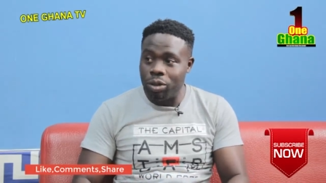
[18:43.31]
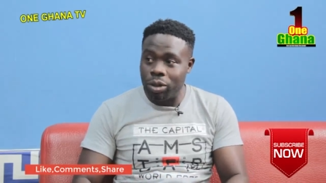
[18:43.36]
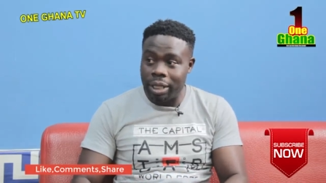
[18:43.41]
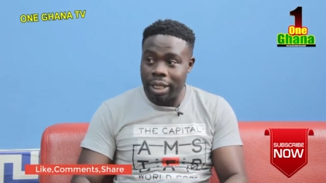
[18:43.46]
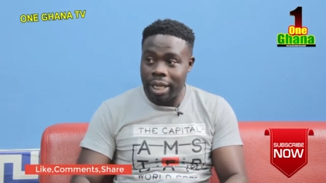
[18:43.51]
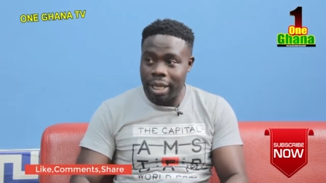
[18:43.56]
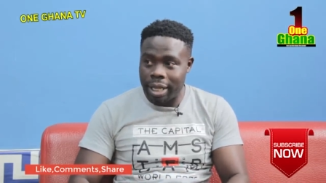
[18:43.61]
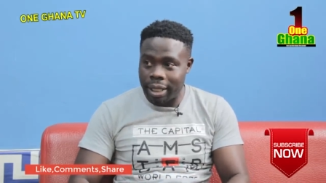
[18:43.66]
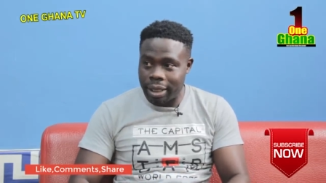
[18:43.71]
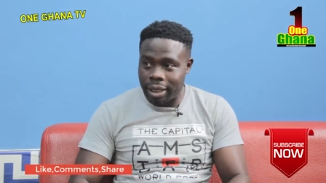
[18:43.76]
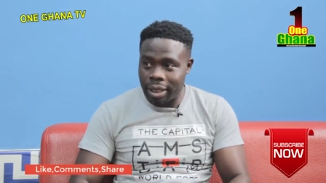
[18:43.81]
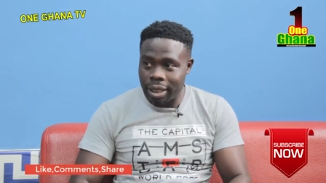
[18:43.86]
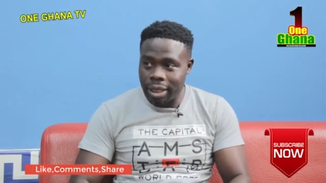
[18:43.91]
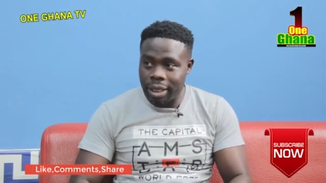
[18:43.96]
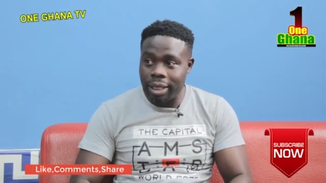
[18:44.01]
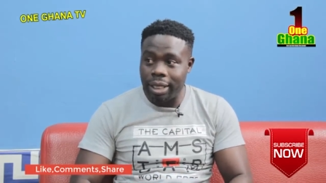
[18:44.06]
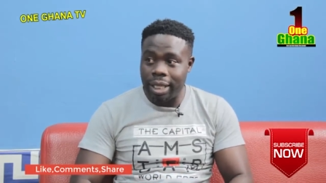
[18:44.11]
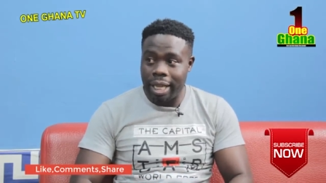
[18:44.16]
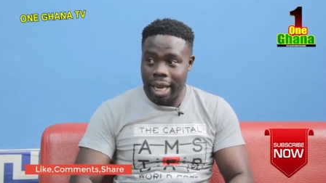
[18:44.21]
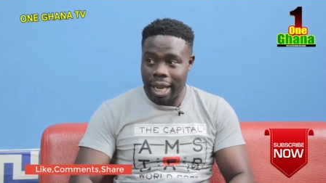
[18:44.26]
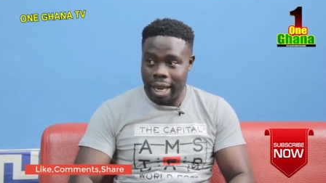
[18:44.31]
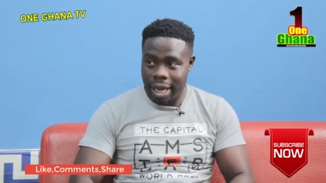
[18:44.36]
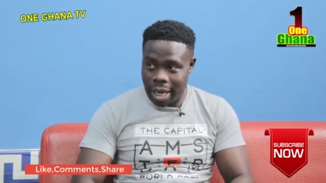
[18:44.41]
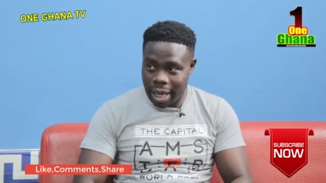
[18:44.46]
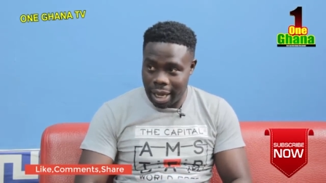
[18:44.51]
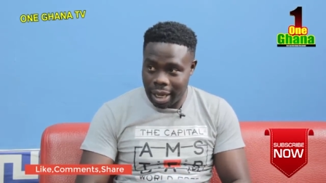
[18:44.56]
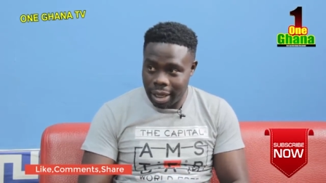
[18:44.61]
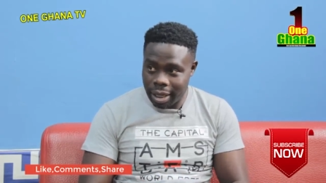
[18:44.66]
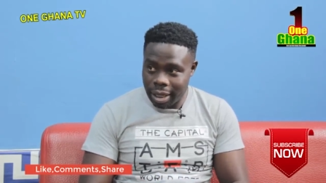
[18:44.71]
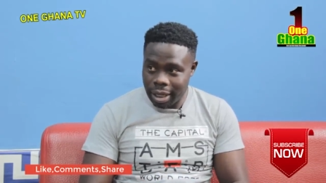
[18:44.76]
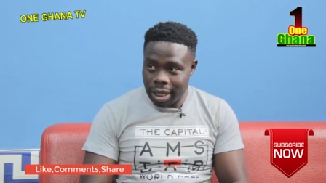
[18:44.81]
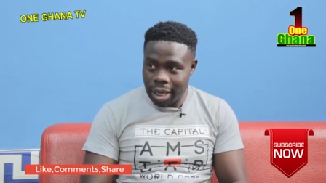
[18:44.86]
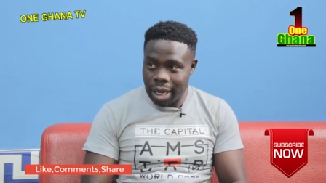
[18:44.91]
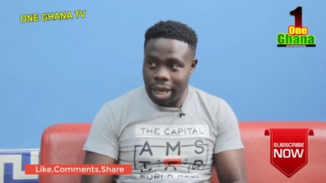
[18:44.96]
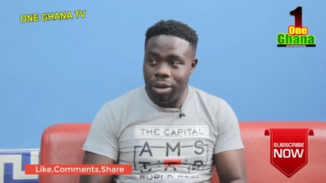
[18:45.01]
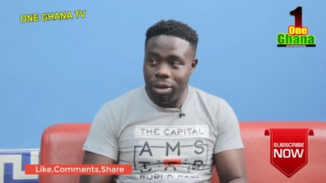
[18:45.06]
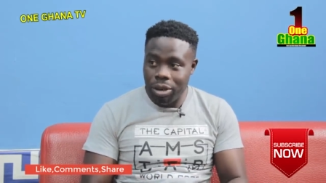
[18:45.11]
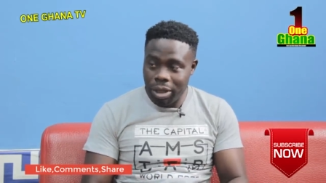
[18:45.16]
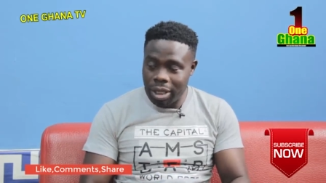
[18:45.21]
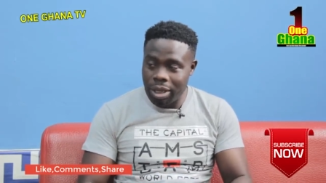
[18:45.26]
who say yes scared.
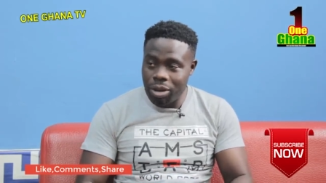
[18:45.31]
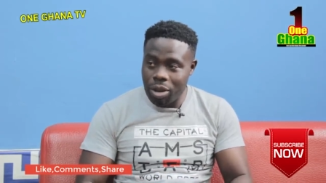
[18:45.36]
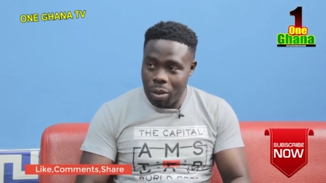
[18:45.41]
And unti